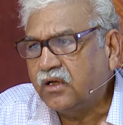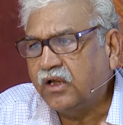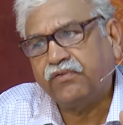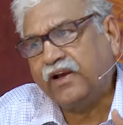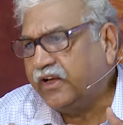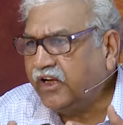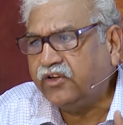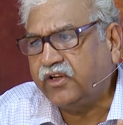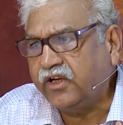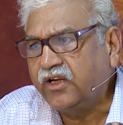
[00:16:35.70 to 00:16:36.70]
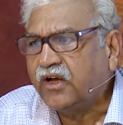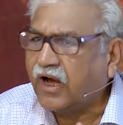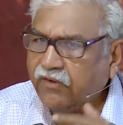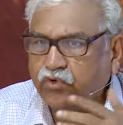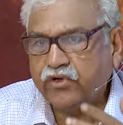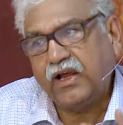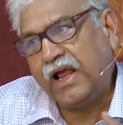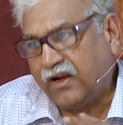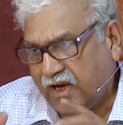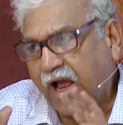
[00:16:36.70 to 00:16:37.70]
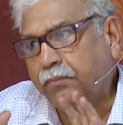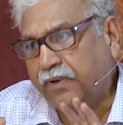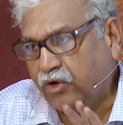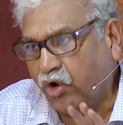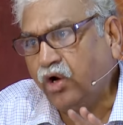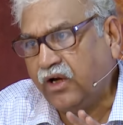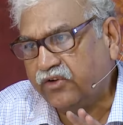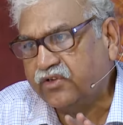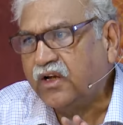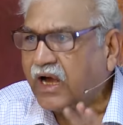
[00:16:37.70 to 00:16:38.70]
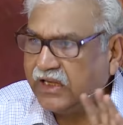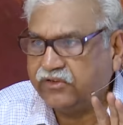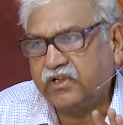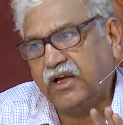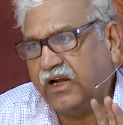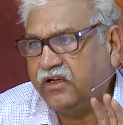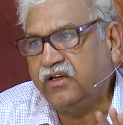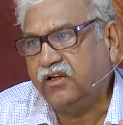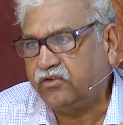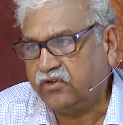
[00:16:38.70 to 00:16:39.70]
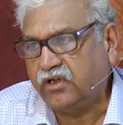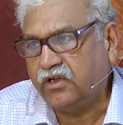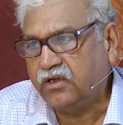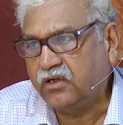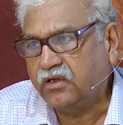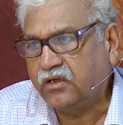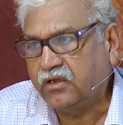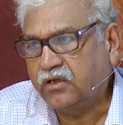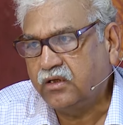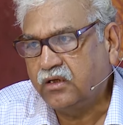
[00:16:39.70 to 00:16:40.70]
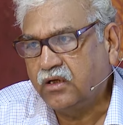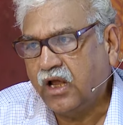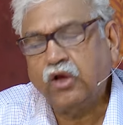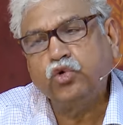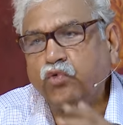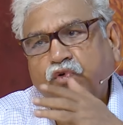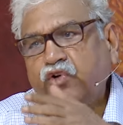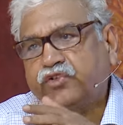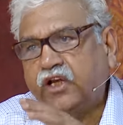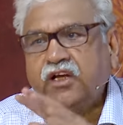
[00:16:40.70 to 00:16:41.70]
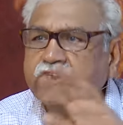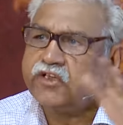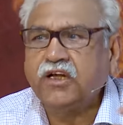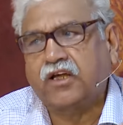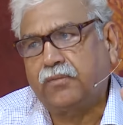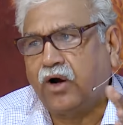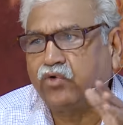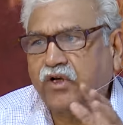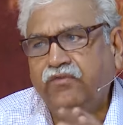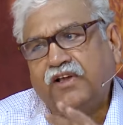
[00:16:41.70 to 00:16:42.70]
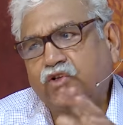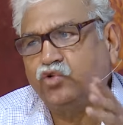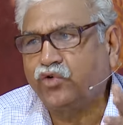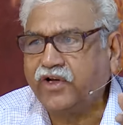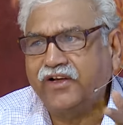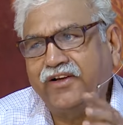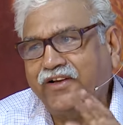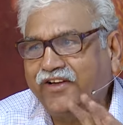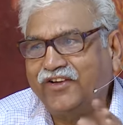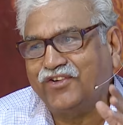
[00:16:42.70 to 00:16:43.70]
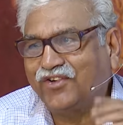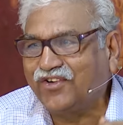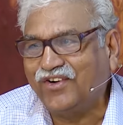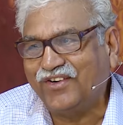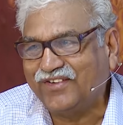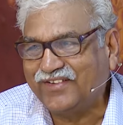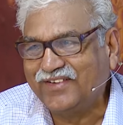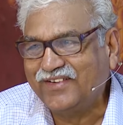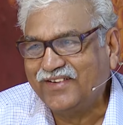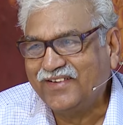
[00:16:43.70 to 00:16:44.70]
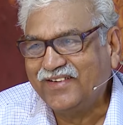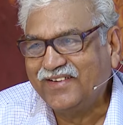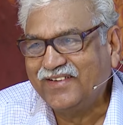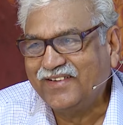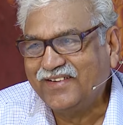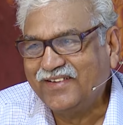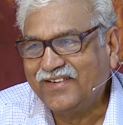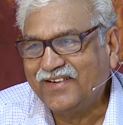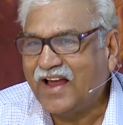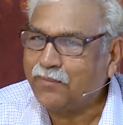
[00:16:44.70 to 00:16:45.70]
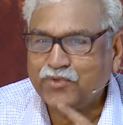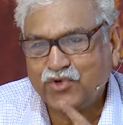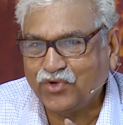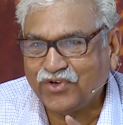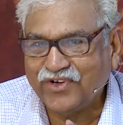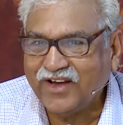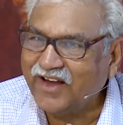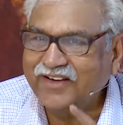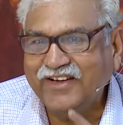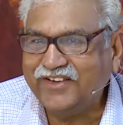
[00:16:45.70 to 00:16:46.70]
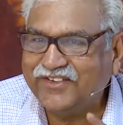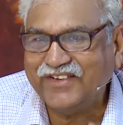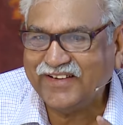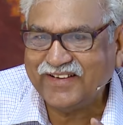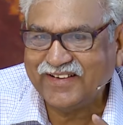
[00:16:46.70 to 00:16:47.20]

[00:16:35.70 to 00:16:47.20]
If I need tea, I'm being honest, I'll say I need tea. And you wouldn't say, think about it, whether you really need it or not. I'm sure I need tea.